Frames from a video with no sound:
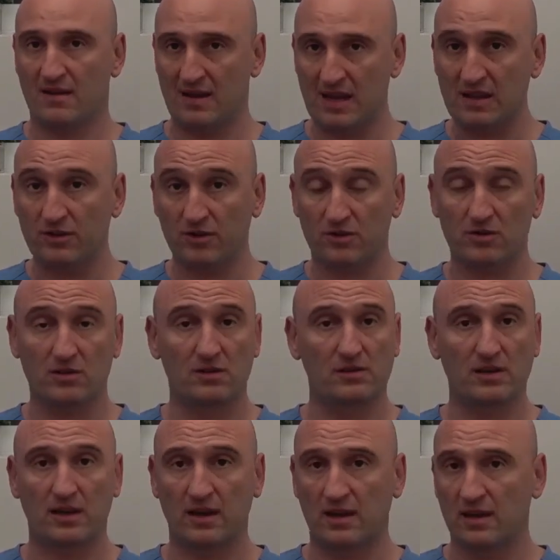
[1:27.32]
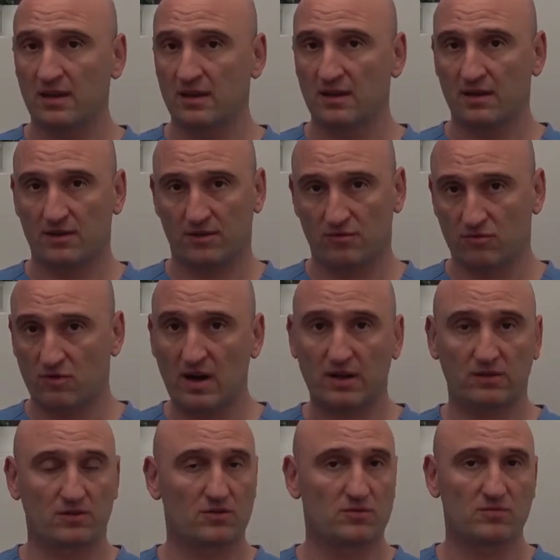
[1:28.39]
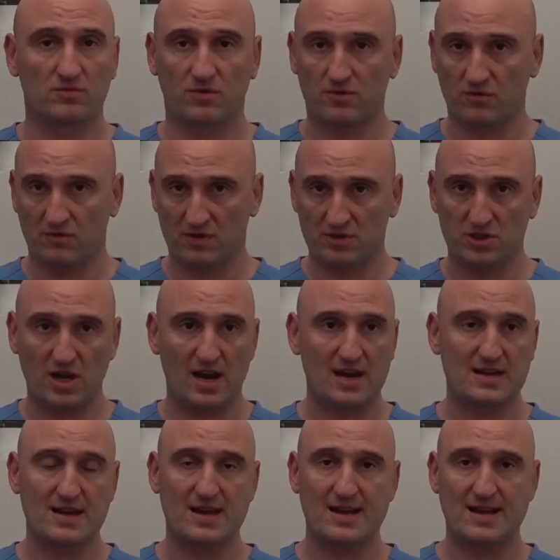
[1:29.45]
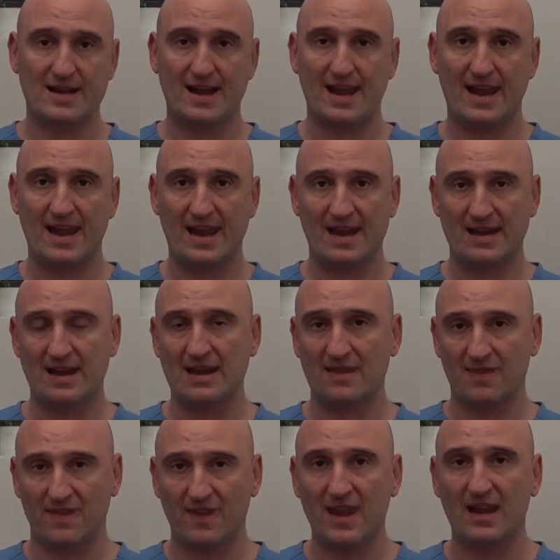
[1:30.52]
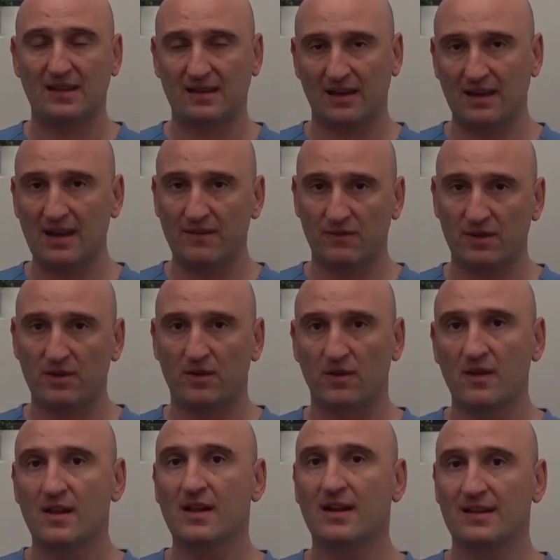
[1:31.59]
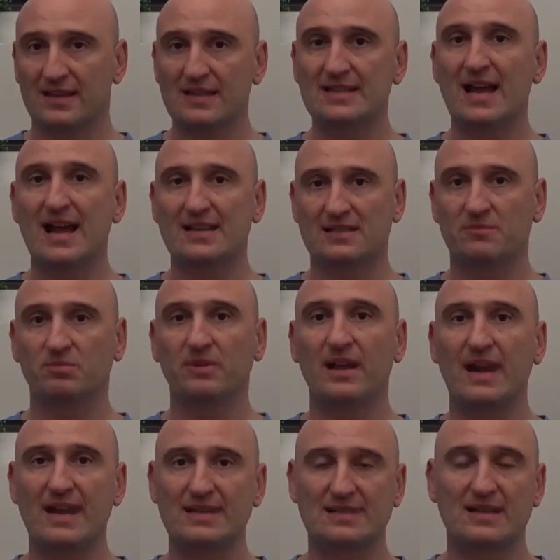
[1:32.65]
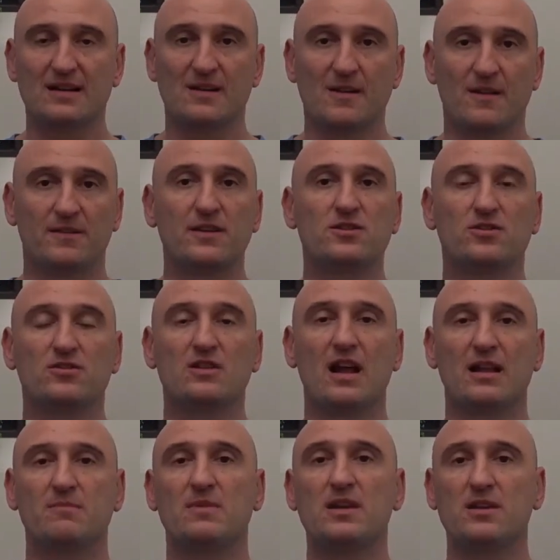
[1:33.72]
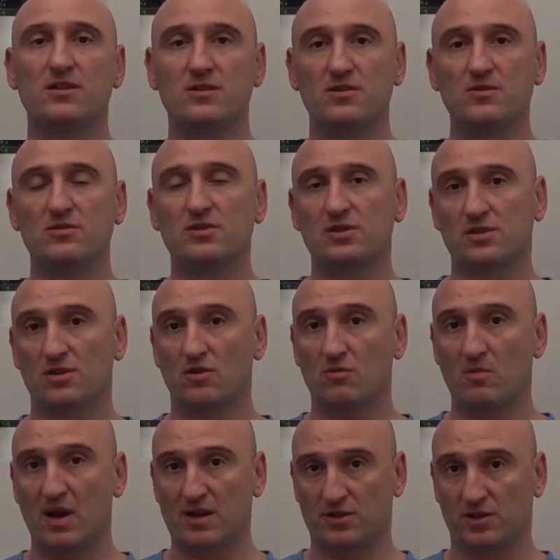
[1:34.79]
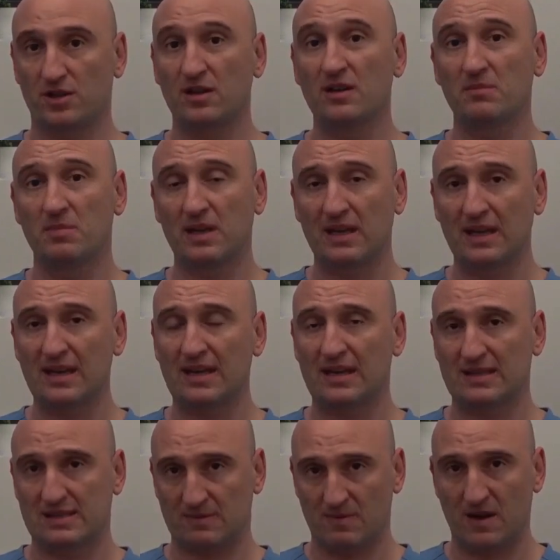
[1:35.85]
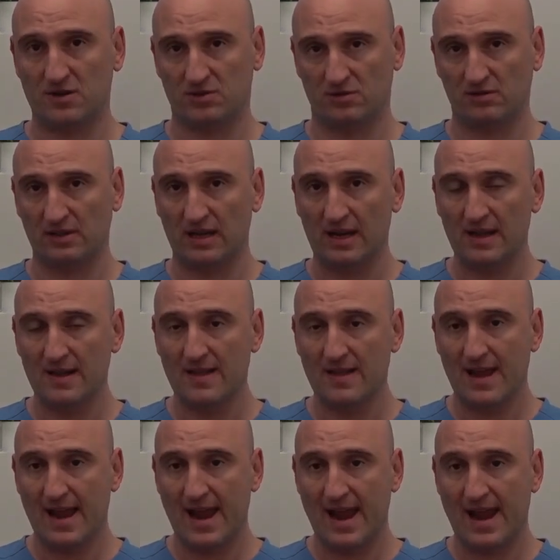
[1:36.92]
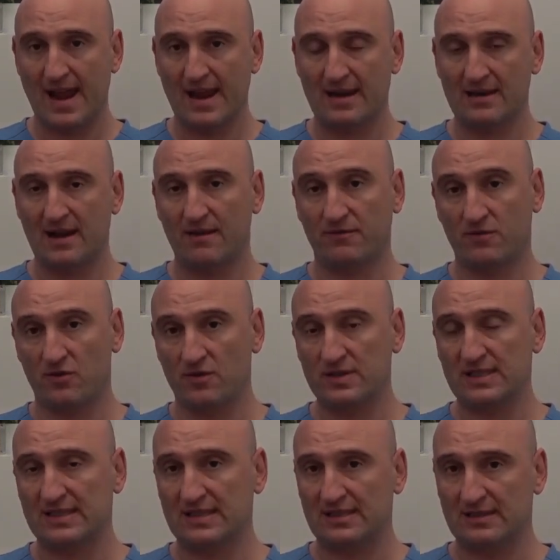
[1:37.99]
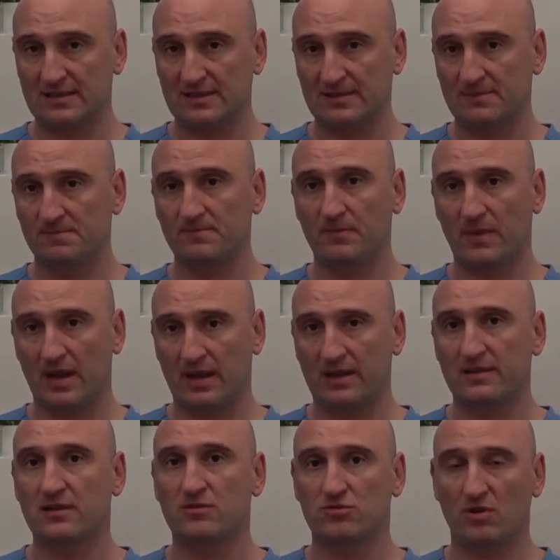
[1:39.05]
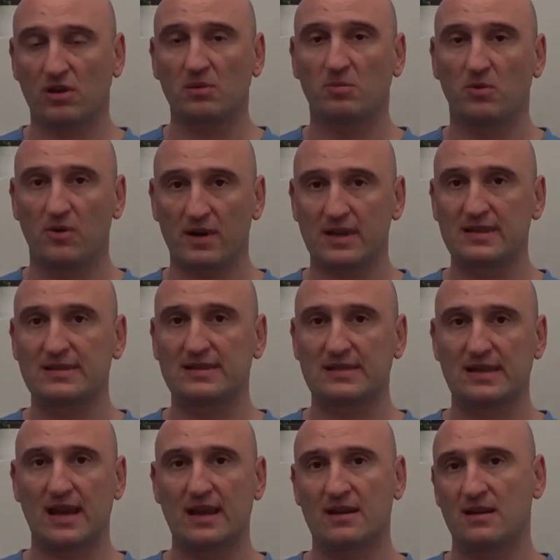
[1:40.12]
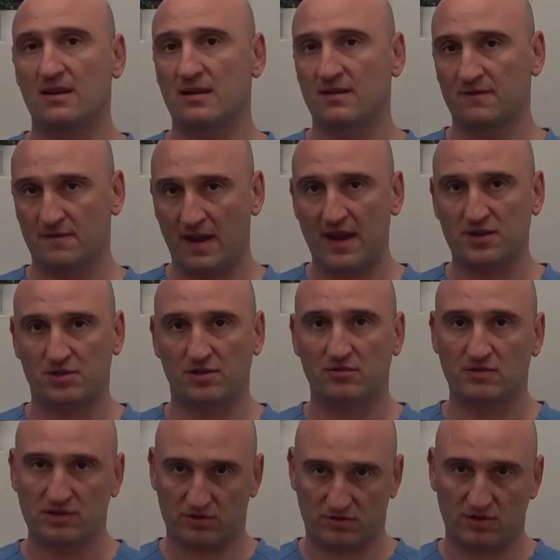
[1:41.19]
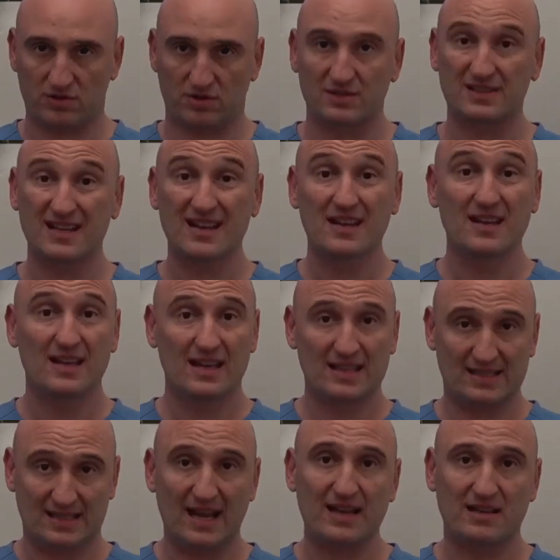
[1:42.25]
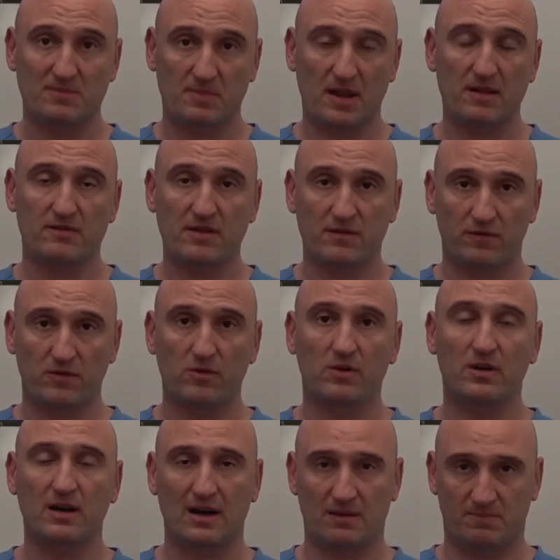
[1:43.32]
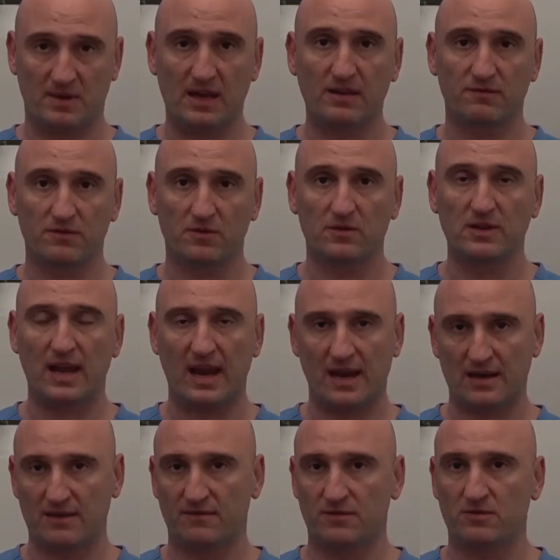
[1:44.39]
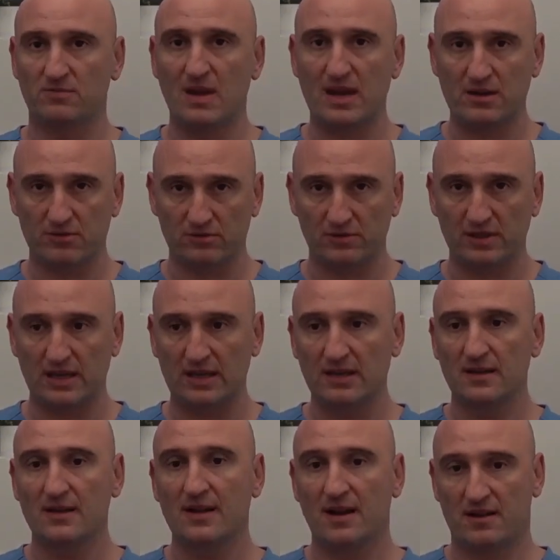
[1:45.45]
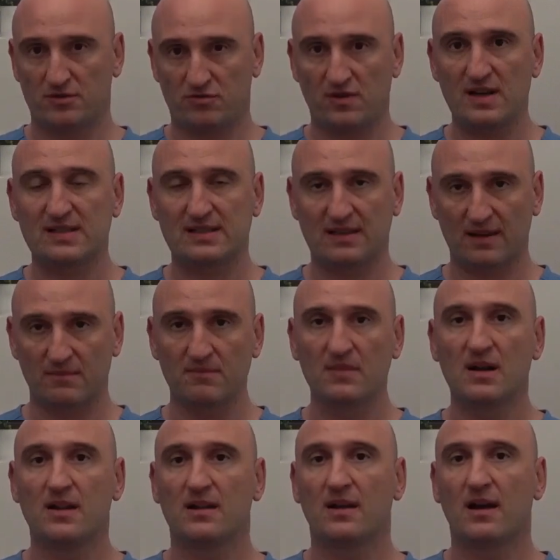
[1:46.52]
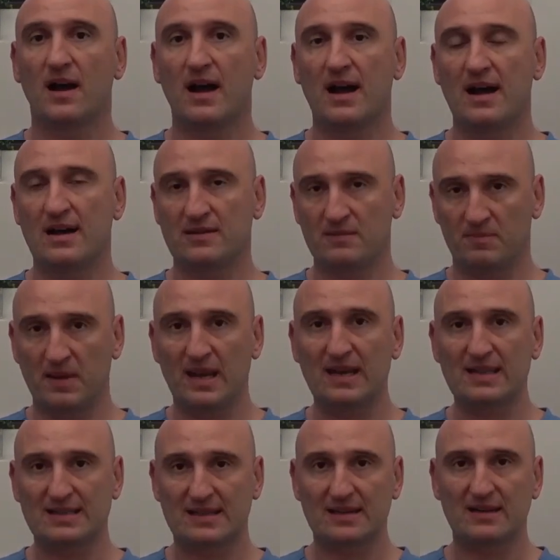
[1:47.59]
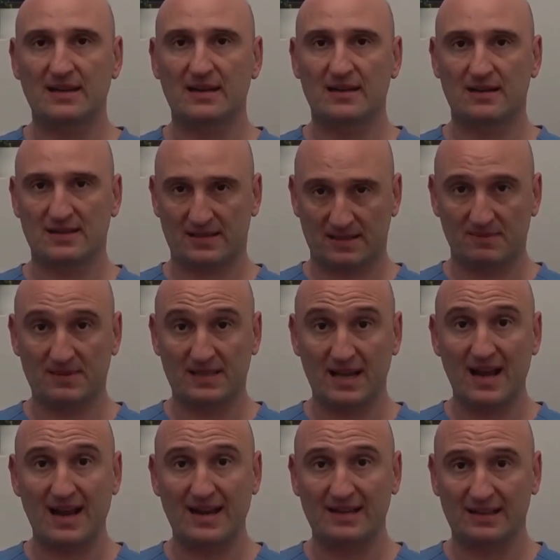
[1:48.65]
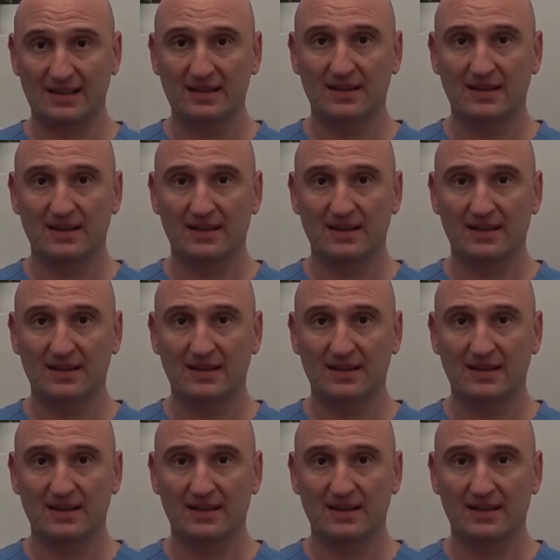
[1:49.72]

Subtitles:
internally through rectum, through vagina, and I think that even though this has a place, this should not be used so much in the beginning especially. And of course the trigger points and fascial restrictions inside the pelvic floor are painful, and if you manually address them, the pain is going to subside.